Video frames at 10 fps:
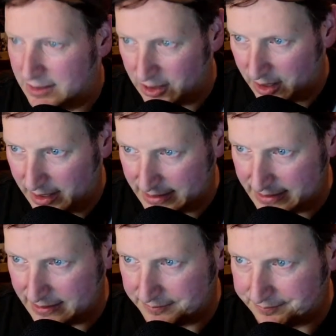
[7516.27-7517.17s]

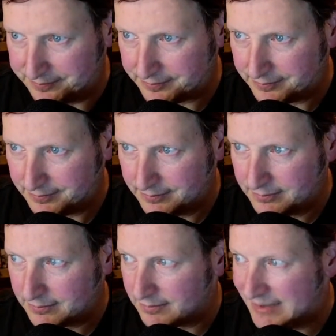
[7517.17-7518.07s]
DOS.
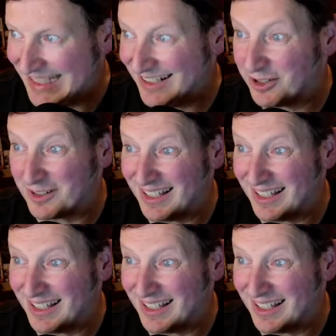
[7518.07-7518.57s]
Digger